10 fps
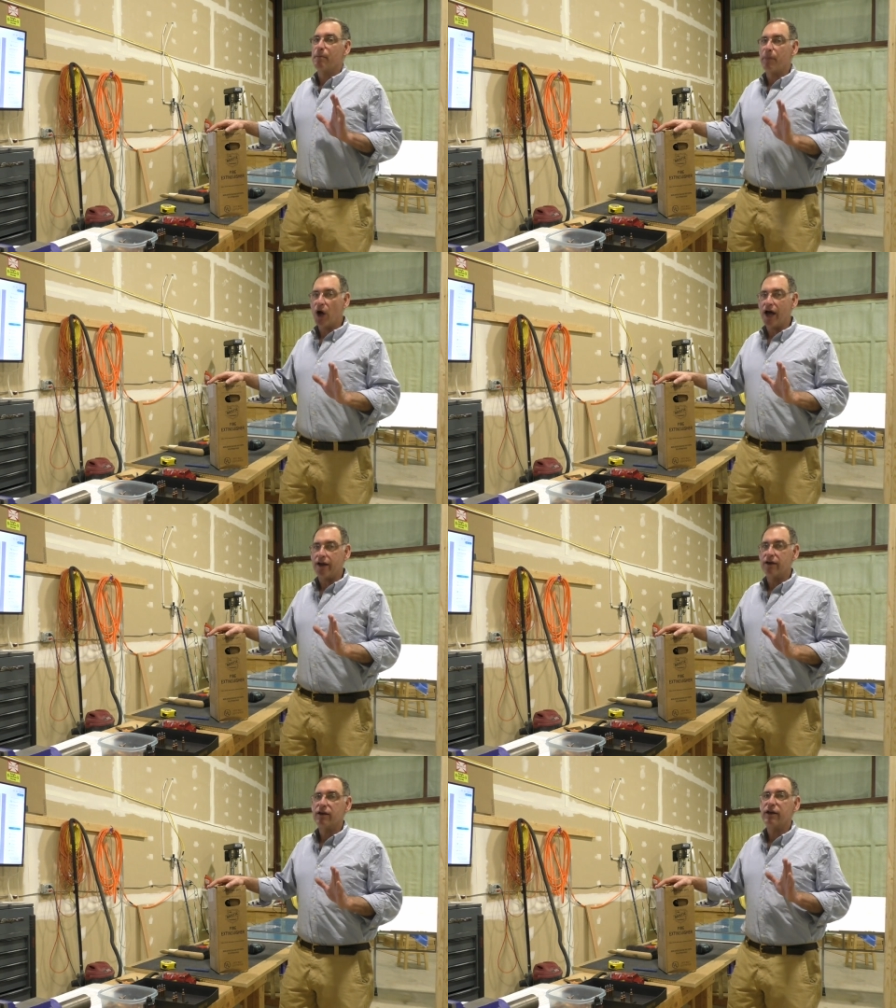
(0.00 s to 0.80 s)

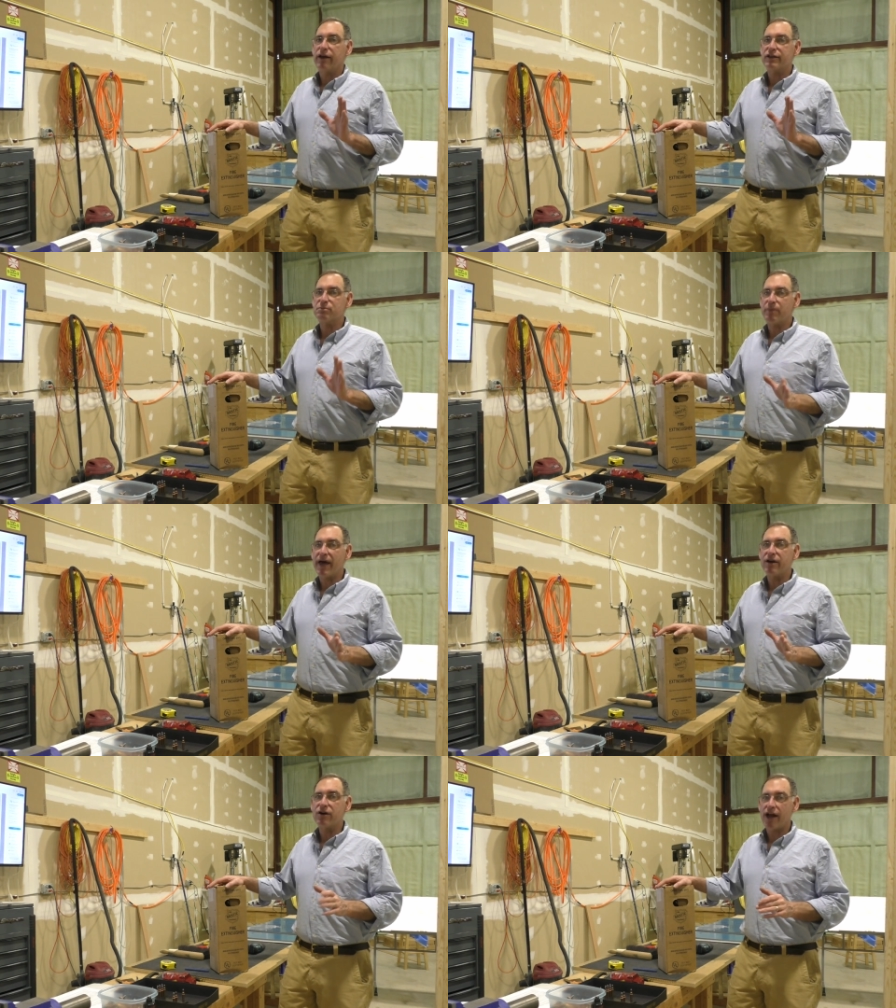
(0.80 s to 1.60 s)
but it's
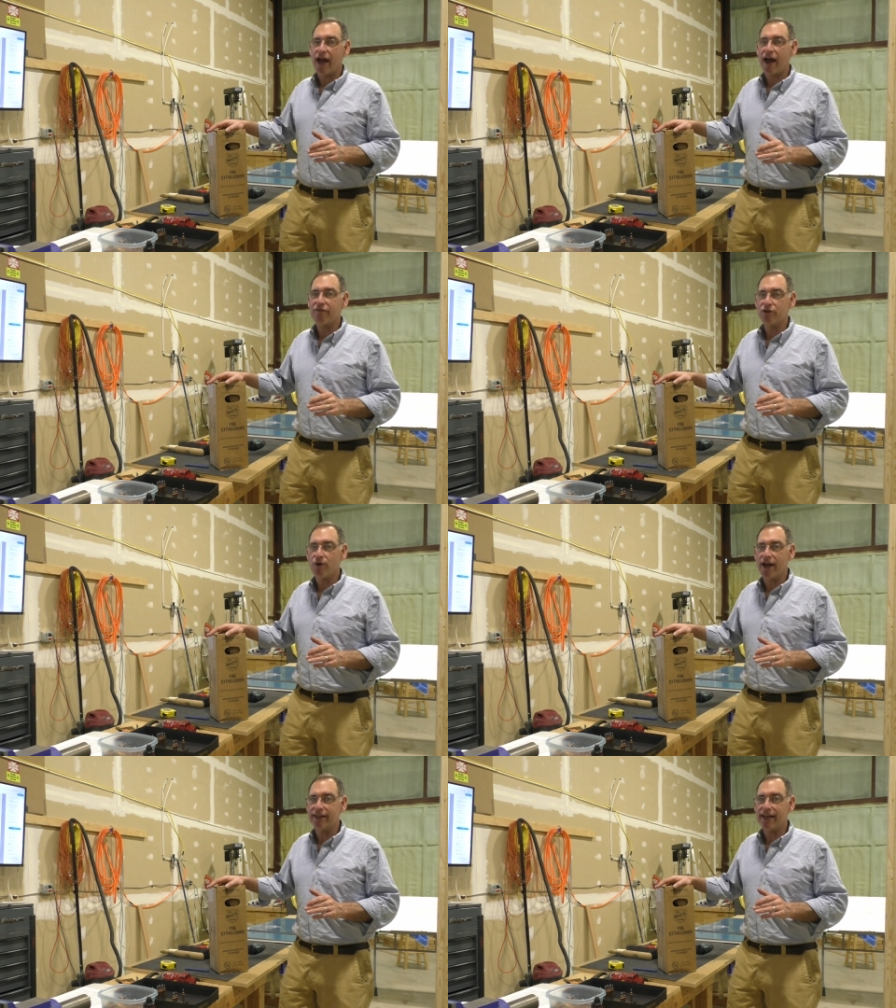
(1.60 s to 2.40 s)
better to have the
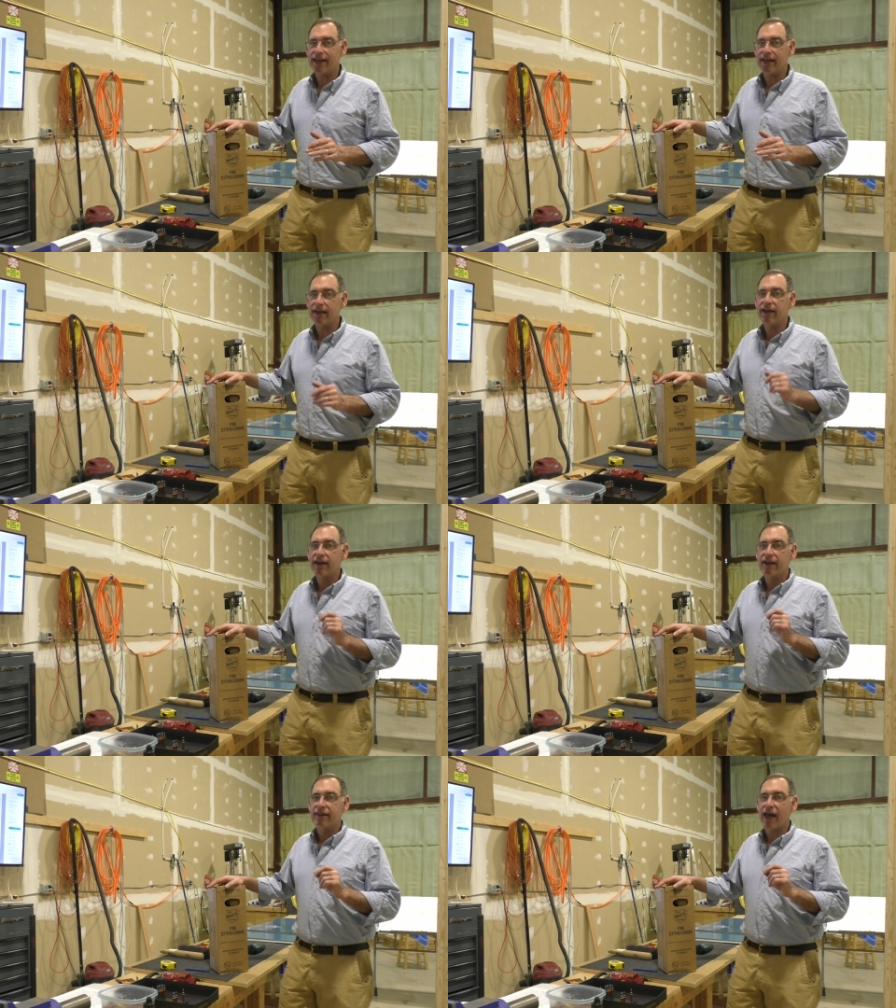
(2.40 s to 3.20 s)
right thing
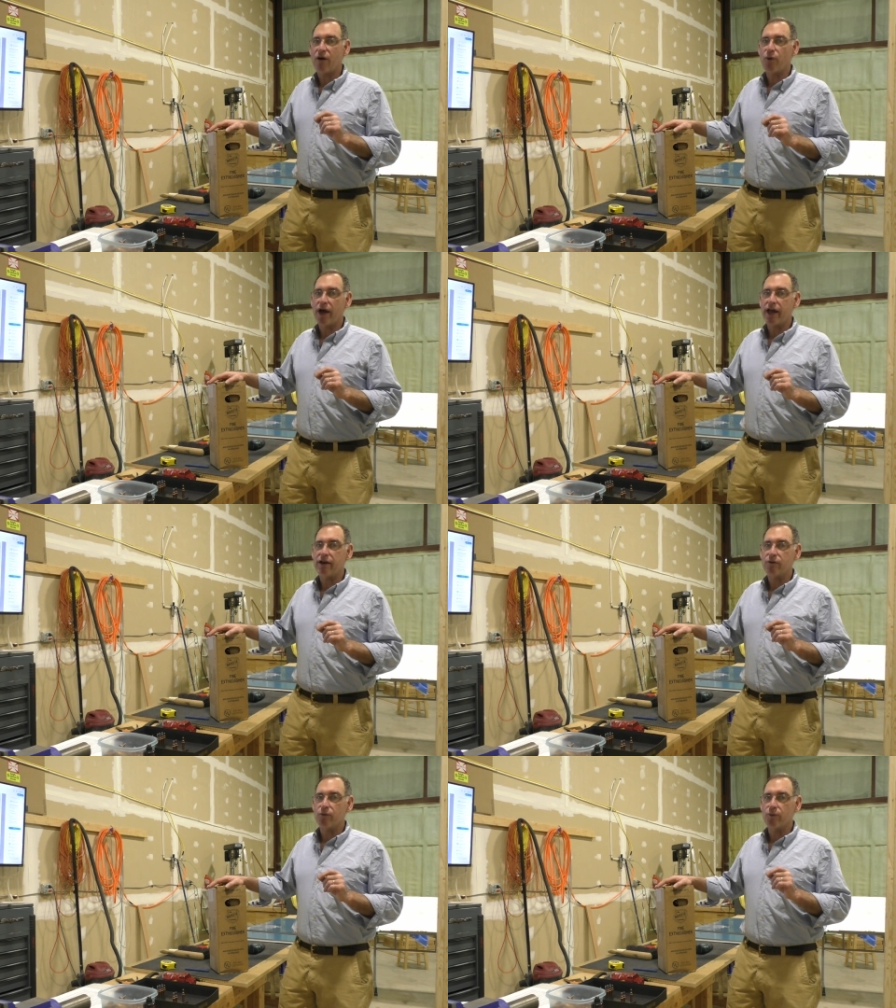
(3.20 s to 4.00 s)
that way,